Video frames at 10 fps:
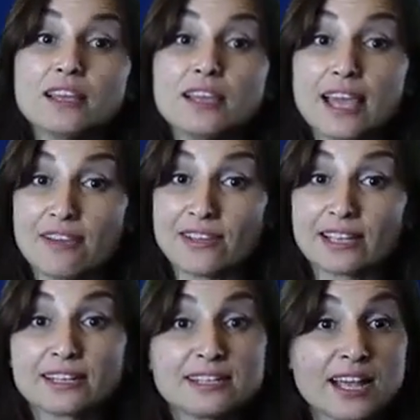
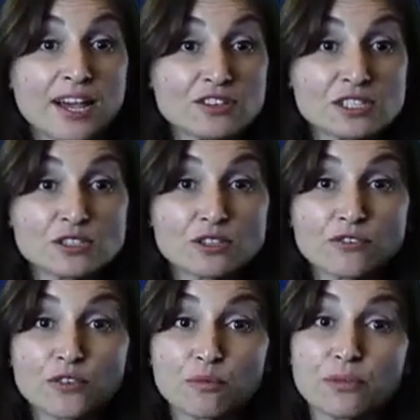having thousands
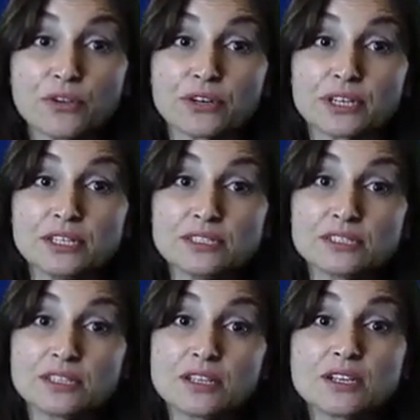of
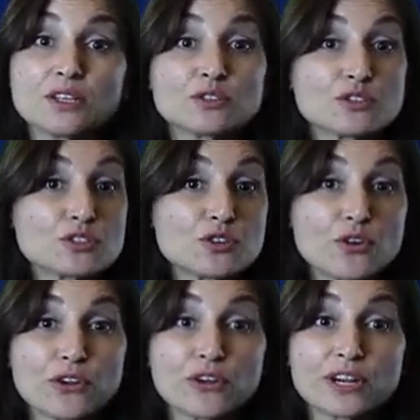computers to
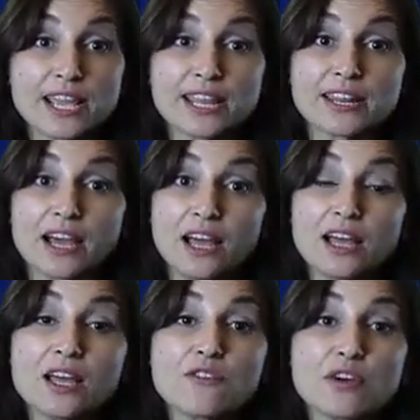store your data
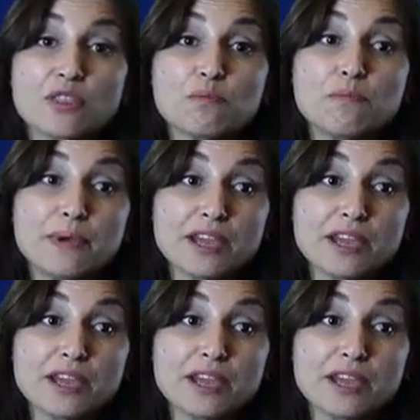with big